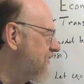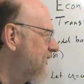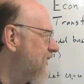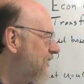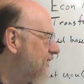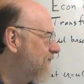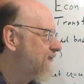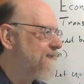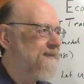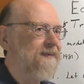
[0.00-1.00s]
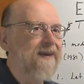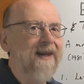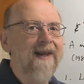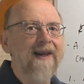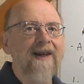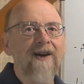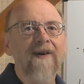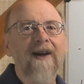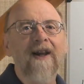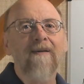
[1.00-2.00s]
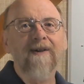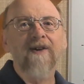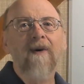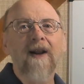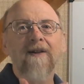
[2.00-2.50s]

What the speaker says: income, your income is greater than